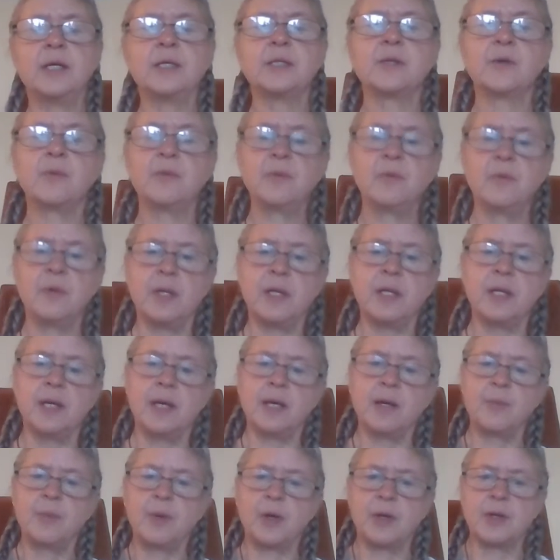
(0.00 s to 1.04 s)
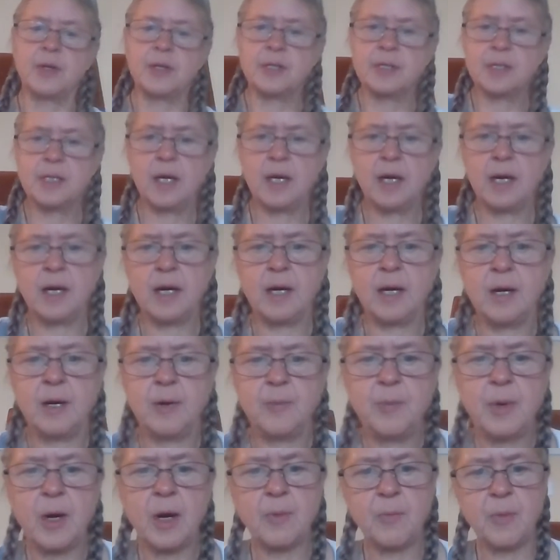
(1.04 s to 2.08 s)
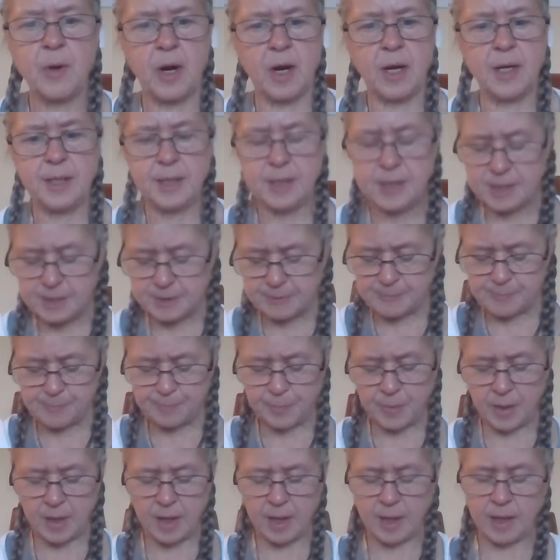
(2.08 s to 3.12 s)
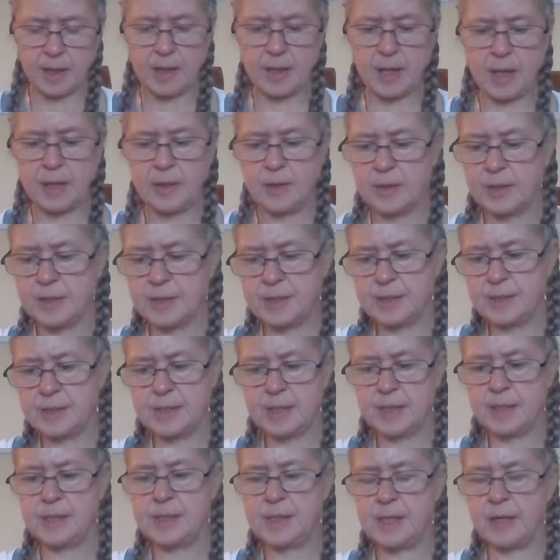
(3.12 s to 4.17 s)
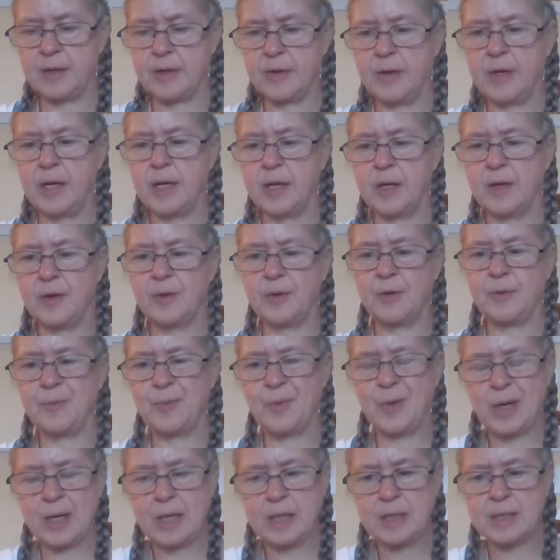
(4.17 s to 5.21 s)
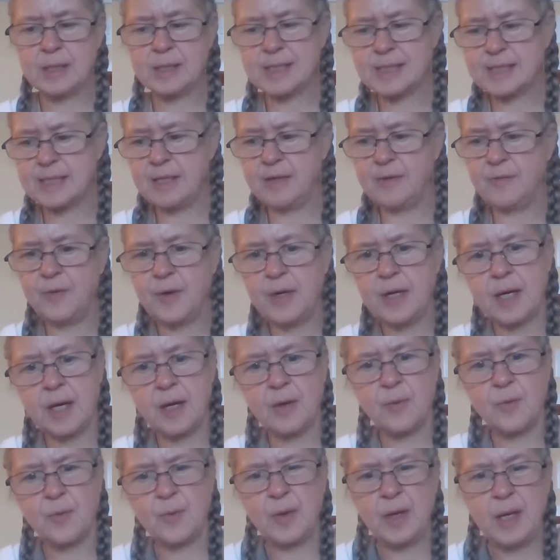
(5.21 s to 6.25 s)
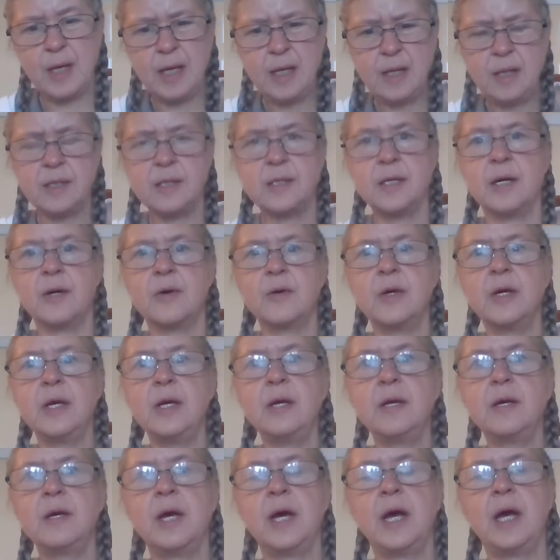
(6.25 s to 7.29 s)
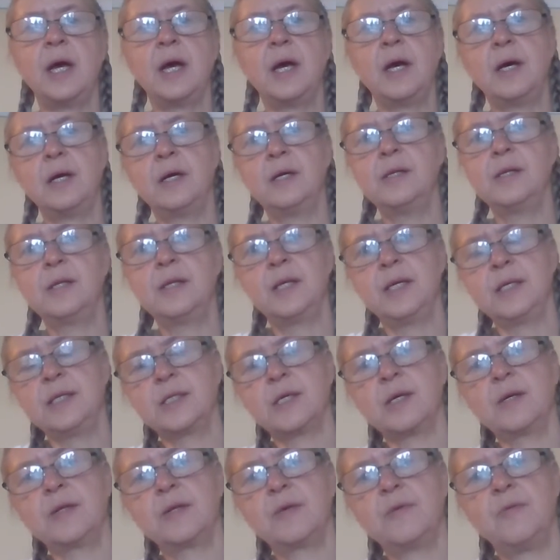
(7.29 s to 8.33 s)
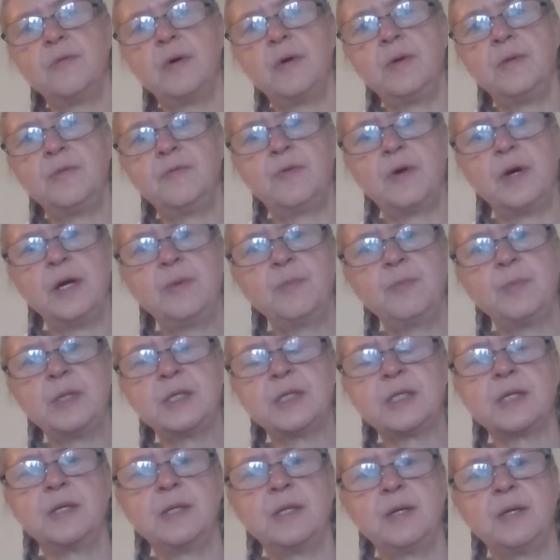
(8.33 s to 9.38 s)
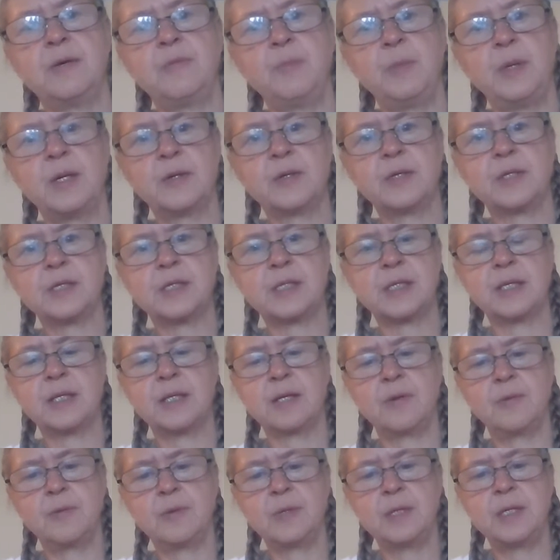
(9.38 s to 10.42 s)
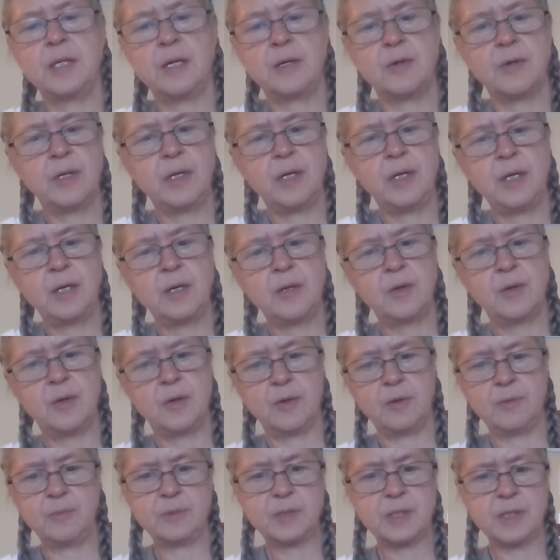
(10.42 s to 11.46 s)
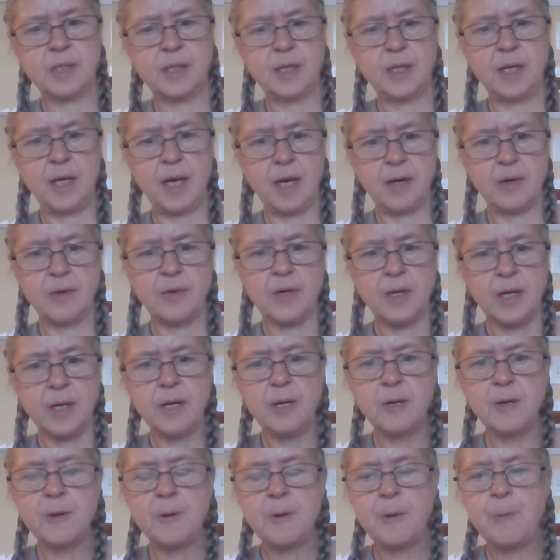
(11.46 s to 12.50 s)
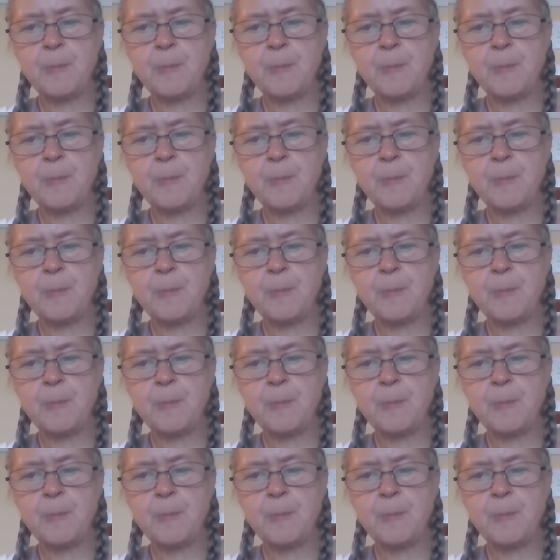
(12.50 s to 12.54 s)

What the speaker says: So when we think about our bodies, and I looked into the dairy and I go, well, say if I can't eat dairy, these are the vitamins and the minerals that the dairy groups carry.